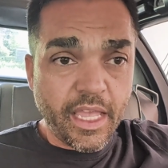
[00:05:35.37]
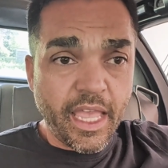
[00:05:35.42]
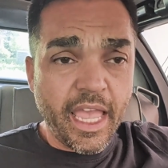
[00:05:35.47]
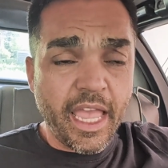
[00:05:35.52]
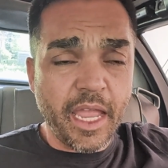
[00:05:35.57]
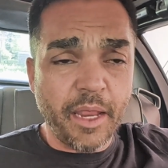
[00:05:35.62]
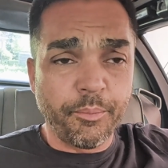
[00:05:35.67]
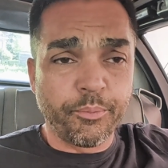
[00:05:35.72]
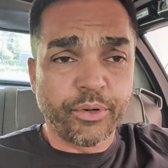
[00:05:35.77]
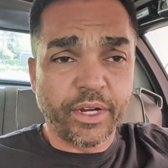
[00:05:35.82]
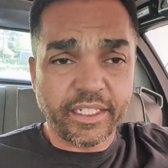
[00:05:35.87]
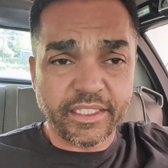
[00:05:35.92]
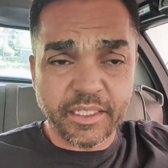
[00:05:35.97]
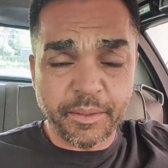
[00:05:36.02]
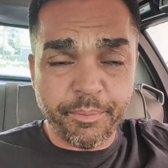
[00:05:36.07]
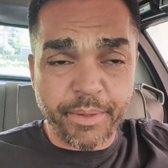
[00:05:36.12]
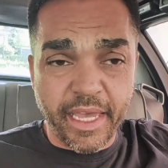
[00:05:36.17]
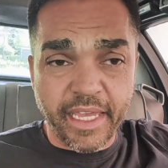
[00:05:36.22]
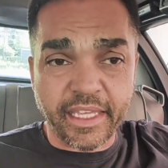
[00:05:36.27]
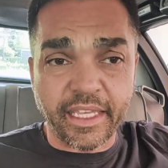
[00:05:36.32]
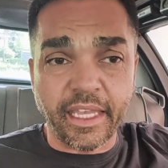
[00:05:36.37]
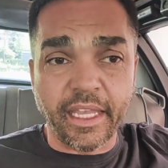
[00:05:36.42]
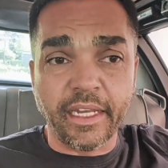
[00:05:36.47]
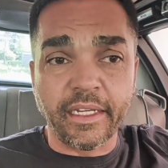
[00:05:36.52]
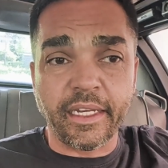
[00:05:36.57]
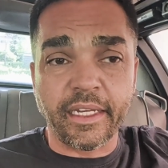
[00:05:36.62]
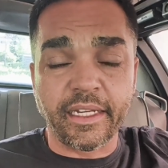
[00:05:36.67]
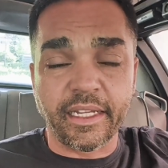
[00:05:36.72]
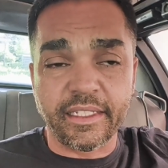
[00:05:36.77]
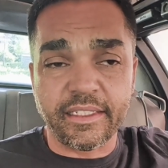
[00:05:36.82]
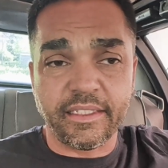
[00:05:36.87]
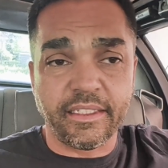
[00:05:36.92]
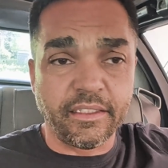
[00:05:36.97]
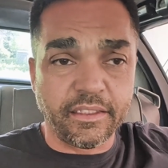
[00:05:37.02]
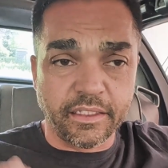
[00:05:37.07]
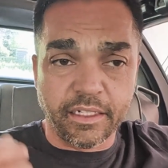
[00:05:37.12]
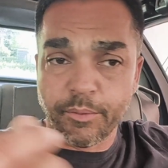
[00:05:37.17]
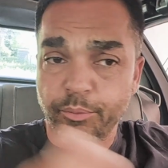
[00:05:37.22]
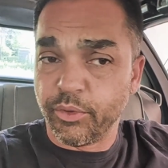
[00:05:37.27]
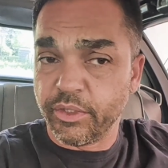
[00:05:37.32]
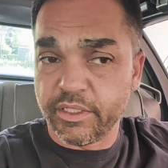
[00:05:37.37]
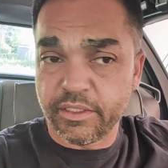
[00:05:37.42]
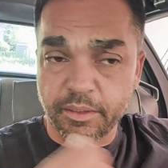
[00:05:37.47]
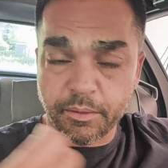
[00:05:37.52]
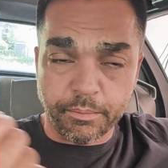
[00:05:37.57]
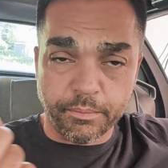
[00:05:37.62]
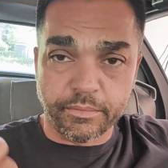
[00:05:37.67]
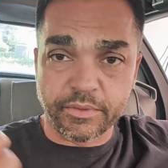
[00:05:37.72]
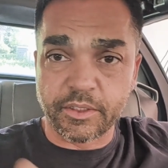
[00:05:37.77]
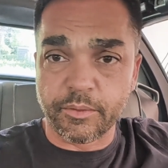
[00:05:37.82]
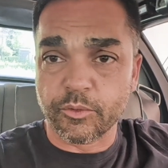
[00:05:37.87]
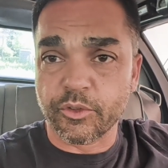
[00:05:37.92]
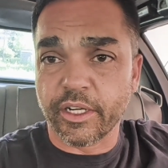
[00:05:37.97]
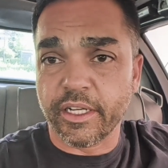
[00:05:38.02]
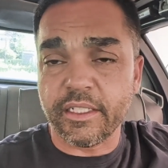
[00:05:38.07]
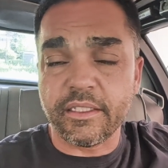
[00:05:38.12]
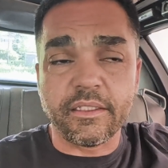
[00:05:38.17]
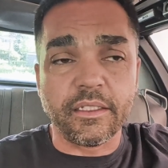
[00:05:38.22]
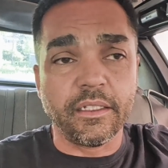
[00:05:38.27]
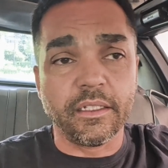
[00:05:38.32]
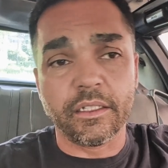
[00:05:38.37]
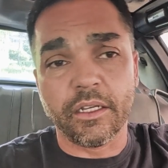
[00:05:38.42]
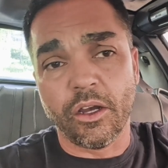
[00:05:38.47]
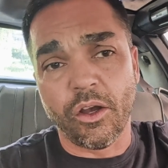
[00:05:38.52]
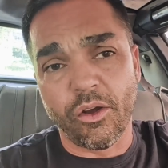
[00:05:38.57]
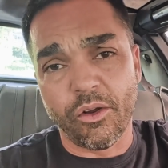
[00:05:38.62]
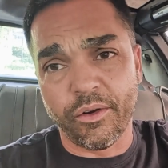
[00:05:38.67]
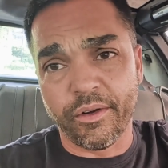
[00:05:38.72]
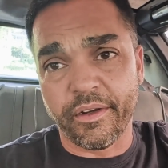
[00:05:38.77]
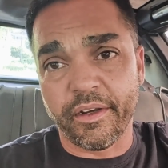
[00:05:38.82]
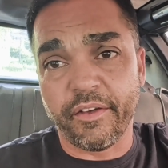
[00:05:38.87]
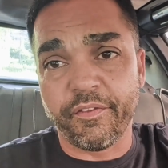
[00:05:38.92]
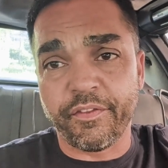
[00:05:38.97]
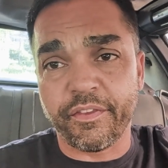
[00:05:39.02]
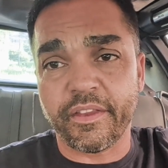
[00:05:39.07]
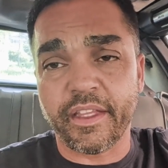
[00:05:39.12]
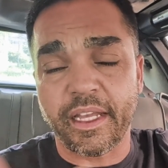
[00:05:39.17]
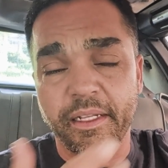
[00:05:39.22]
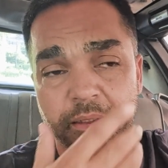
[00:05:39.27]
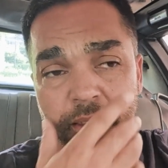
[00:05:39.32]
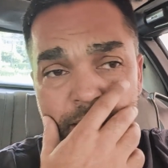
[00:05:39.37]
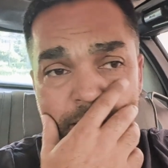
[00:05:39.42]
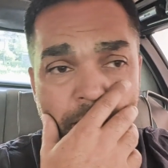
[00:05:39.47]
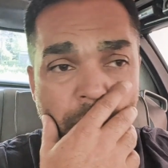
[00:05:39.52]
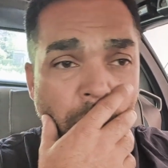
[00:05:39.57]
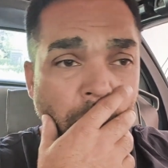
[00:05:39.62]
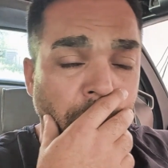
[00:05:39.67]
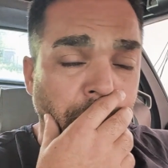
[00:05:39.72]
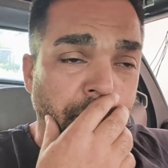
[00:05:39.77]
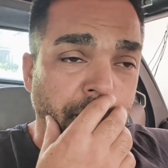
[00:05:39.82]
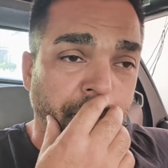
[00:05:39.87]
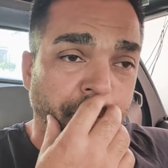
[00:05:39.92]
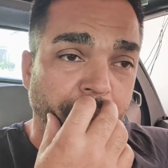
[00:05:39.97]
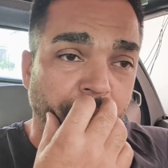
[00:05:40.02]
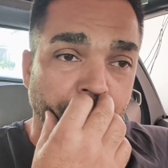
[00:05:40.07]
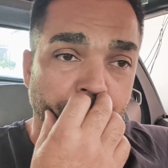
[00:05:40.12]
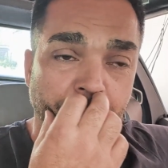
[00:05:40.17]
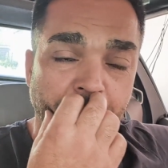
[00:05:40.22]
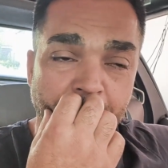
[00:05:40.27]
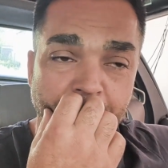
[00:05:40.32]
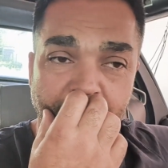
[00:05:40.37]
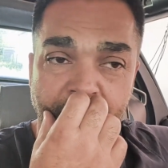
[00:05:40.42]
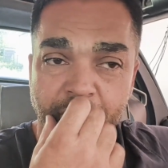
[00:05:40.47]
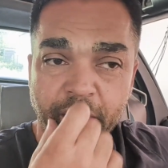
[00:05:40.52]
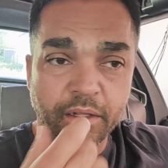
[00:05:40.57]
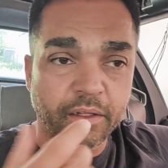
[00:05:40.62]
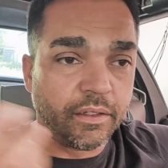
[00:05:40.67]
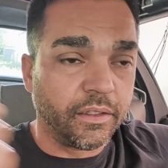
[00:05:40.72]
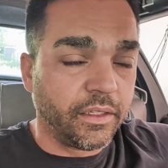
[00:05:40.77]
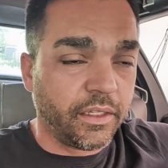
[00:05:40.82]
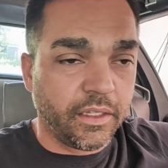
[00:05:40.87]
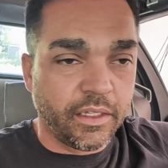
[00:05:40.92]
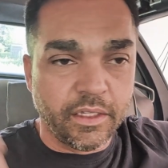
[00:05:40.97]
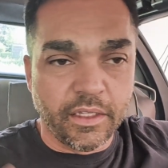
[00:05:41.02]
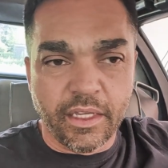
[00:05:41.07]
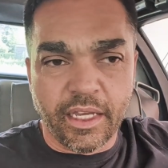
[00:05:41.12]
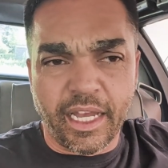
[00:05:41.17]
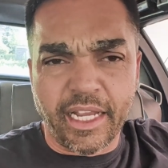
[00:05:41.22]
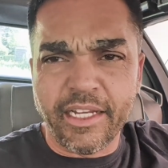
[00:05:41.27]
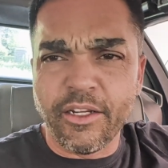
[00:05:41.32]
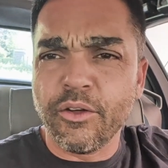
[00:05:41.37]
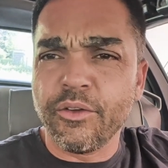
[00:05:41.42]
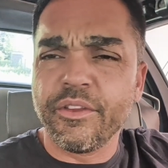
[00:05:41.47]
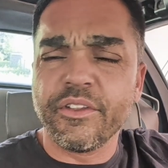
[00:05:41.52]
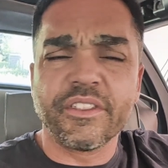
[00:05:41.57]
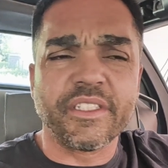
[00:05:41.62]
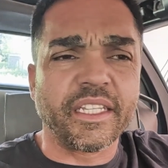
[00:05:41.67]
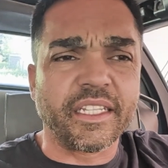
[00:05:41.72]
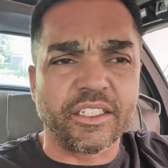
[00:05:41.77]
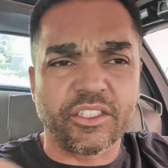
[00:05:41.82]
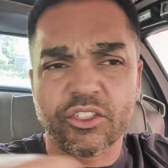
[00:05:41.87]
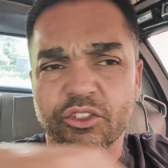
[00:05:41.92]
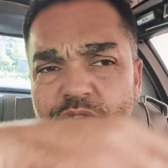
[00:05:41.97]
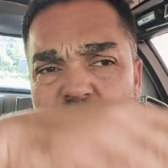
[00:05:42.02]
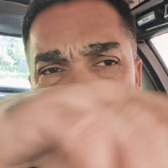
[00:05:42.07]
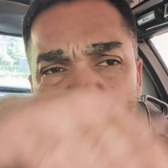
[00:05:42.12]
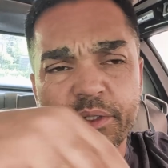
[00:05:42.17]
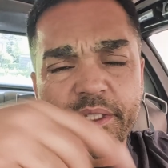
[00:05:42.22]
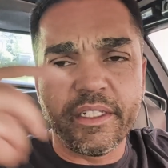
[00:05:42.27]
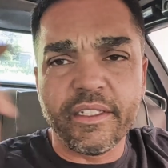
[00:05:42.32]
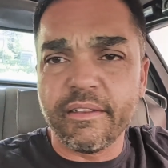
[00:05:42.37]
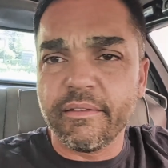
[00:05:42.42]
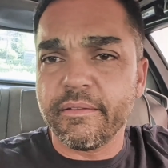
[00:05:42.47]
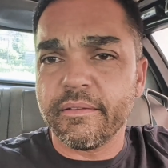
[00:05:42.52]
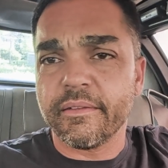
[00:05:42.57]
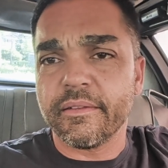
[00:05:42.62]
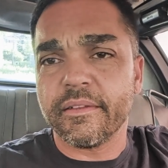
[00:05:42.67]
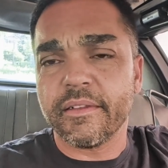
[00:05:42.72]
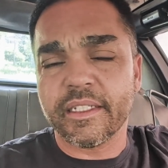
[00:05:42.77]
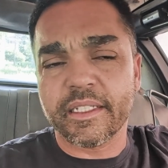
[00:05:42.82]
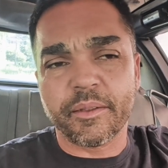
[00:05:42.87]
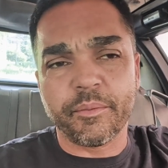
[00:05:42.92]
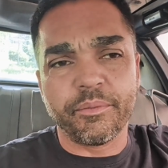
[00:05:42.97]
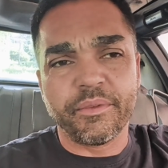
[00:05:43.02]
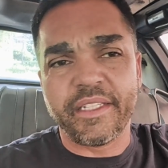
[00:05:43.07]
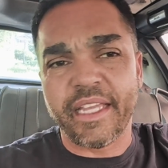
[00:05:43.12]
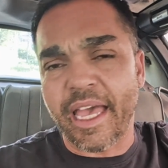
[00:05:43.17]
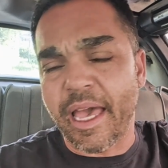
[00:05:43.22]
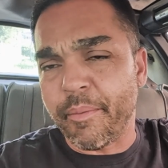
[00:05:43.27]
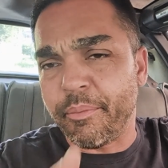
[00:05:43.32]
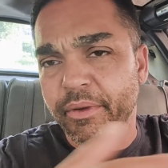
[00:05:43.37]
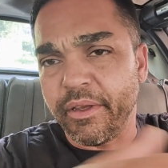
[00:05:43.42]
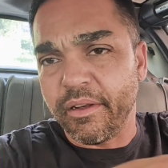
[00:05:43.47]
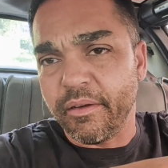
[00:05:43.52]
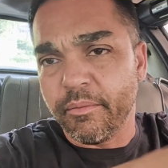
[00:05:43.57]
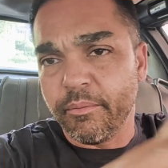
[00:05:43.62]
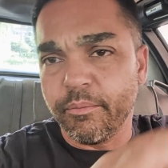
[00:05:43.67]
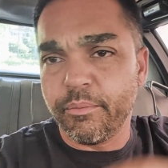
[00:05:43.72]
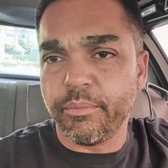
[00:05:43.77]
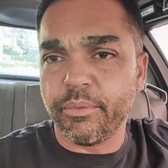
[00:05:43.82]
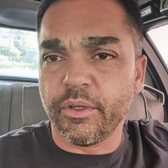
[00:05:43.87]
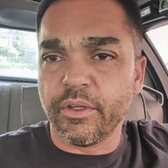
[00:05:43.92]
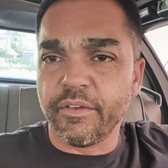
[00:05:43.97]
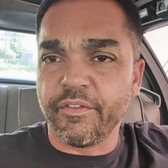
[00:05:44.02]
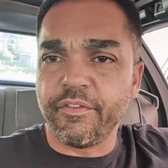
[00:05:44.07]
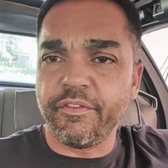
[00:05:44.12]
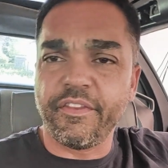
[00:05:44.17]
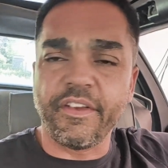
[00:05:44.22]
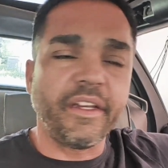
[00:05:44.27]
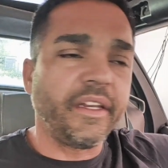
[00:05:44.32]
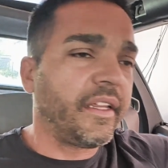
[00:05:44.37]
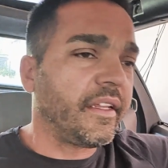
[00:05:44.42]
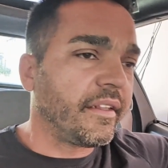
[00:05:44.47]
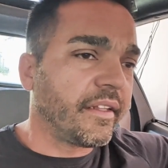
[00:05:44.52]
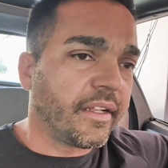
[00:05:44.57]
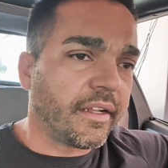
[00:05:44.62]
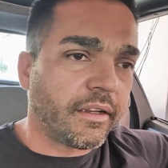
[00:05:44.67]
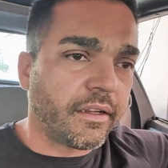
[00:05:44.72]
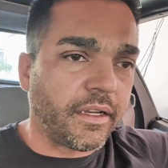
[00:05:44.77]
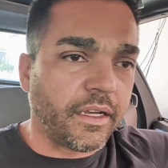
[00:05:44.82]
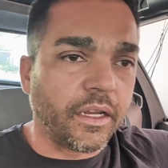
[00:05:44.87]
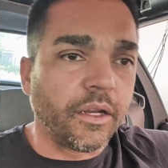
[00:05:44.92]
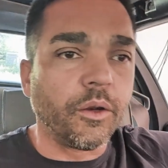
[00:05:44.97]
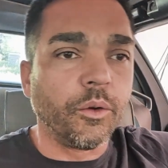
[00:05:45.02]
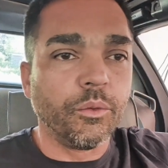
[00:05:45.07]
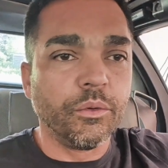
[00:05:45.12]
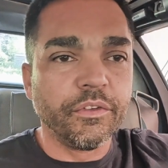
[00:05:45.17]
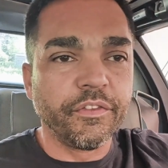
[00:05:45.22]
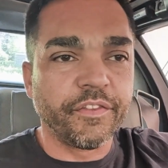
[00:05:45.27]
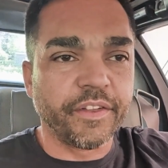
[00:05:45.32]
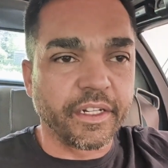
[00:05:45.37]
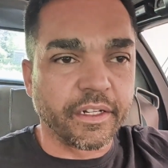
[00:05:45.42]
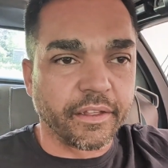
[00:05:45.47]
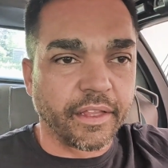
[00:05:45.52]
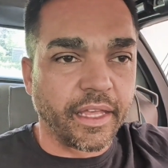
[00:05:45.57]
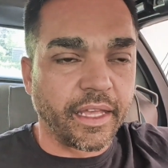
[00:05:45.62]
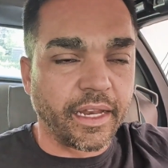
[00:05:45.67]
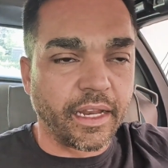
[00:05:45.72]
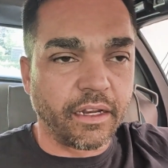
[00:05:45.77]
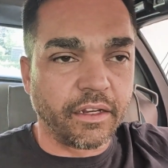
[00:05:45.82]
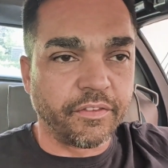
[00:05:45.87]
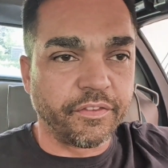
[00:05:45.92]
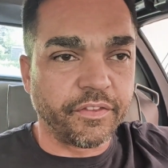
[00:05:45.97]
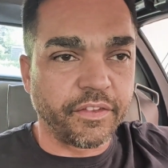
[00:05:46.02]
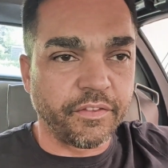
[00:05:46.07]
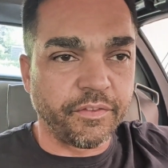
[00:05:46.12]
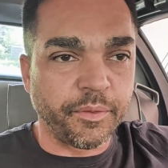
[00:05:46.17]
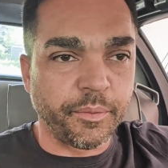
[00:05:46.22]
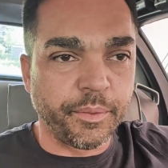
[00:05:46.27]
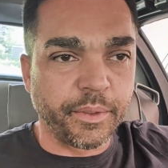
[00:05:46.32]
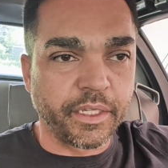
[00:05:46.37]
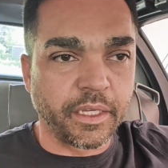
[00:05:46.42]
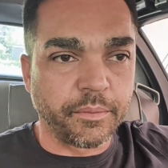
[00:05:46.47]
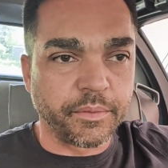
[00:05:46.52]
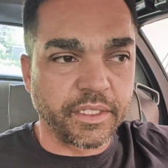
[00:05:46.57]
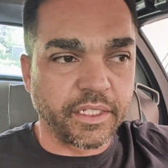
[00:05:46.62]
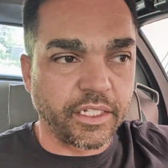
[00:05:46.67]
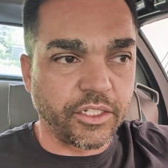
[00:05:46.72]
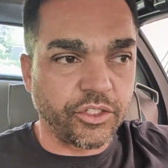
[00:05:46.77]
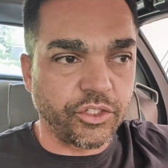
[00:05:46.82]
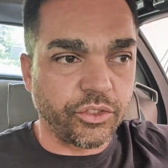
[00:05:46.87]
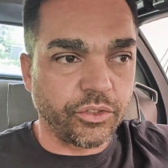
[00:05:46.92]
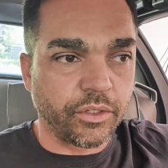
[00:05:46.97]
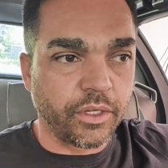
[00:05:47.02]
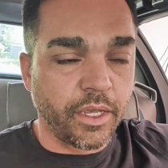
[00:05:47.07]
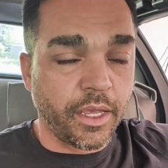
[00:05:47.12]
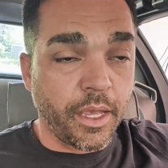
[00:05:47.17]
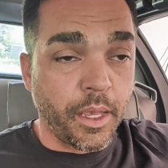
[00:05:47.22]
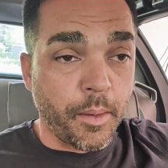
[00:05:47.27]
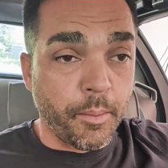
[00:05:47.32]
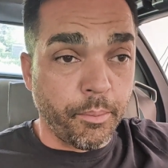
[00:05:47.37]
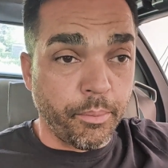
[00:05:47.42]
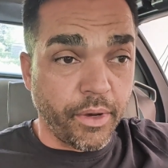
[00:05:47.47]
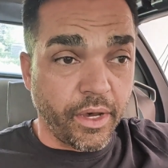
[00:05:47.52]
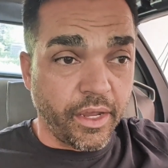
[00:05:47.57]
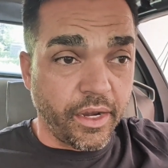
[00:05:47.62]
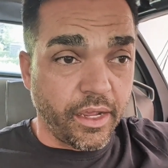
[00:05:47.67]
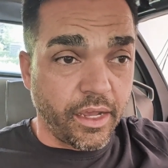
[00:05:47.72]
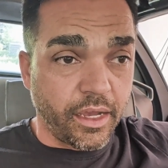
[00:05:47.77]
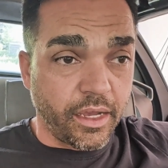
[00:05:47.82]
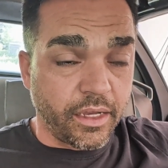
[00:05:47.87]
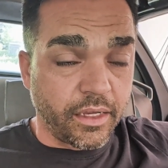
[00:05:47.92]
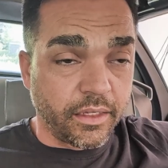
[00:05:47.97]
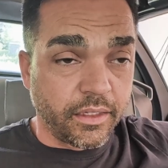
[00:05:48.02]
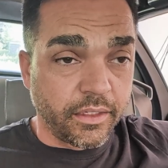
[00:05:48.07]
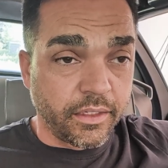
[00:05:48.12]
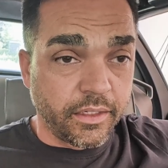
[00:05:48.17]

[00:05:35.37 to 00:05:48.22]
and pressed it back in, and I sealed it up with some gray silicone. If that doesn't hold it, then maybe I know there's like a screw in, I can tap it and put a fitting there. I don't know, we'll figure that out if it becomes an issue. But